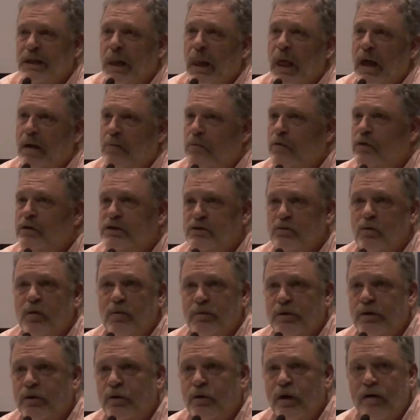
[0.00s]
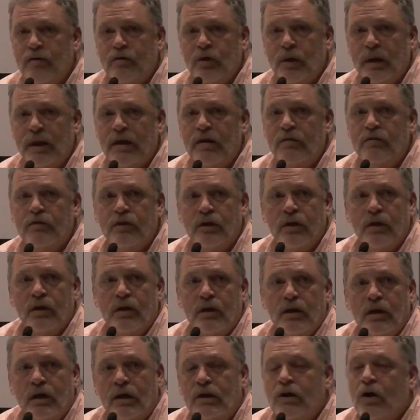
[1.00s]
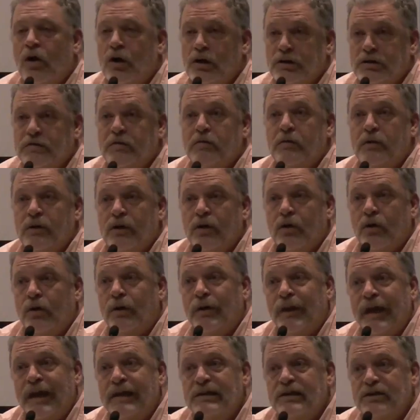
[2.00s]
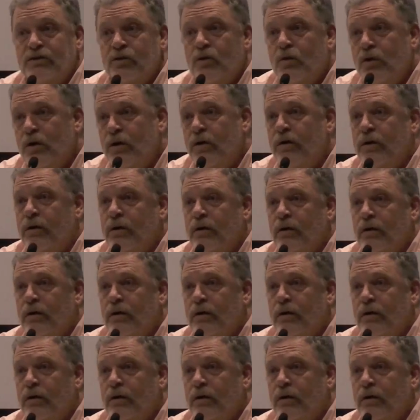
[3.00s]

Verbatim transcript: glamorous woman who ever lived. It calls for the girl next door.